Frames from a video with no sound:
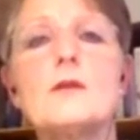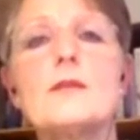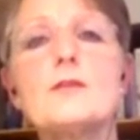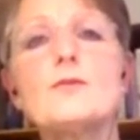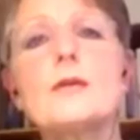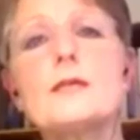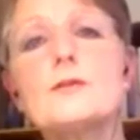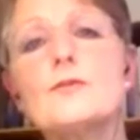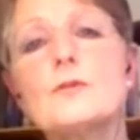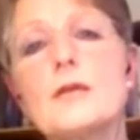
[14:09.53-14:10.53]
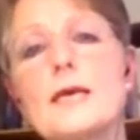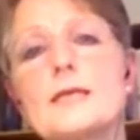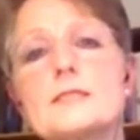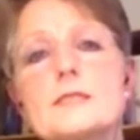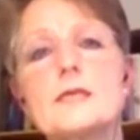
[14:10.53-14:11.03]
Then you can look
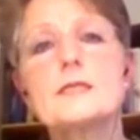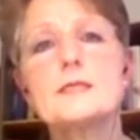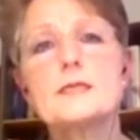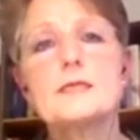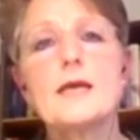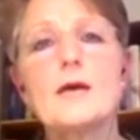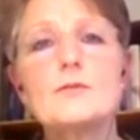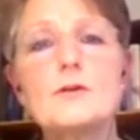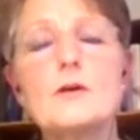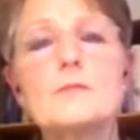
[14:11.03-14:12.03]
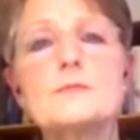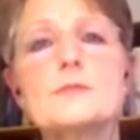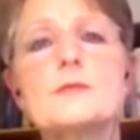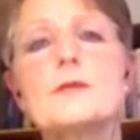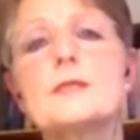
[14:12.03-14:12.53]
at the
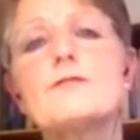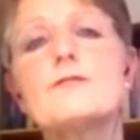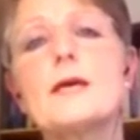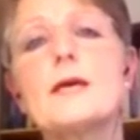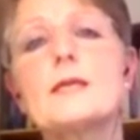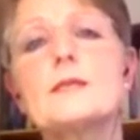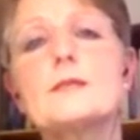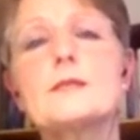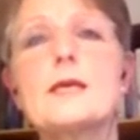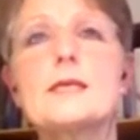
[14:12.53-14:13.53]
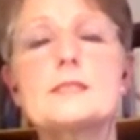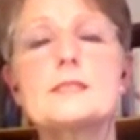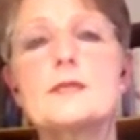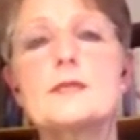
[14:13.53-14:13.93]
outcomes defined as